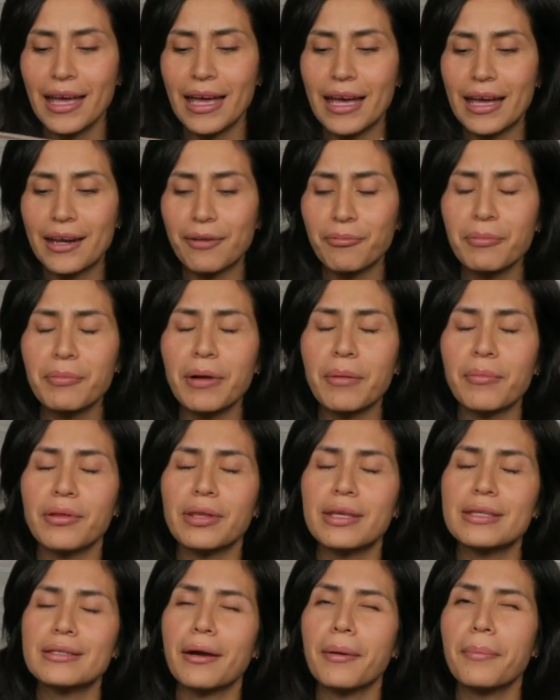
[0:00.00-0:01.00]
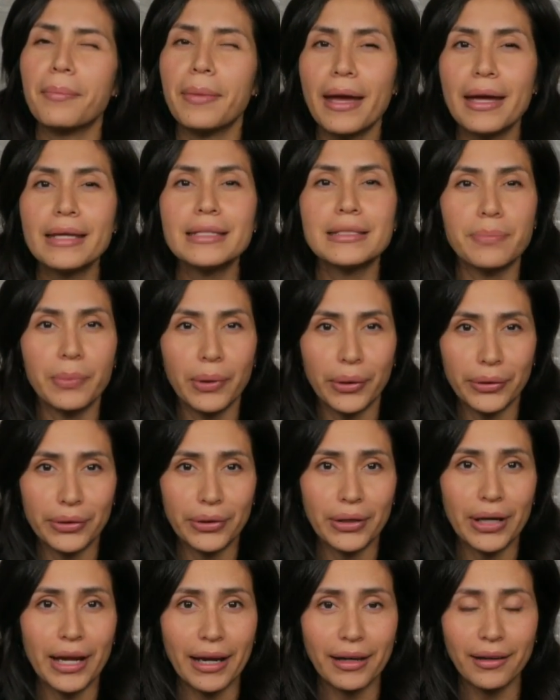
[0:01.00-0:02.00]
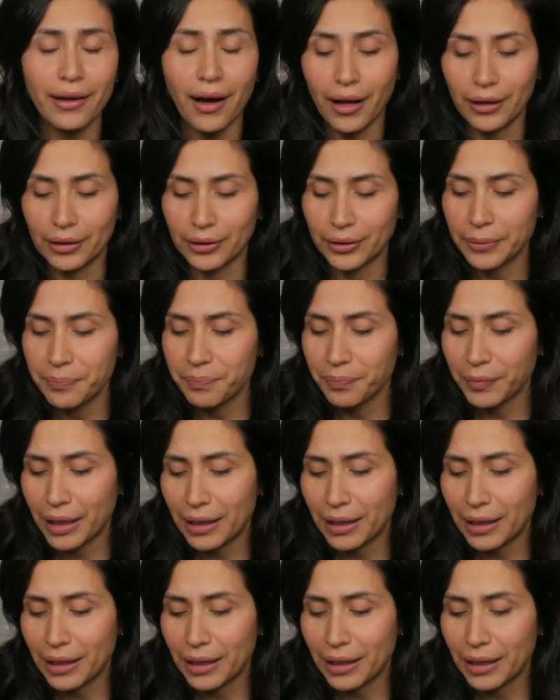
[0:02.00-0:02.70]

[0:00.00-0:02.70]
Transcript: And remember, these are base, builder, and color,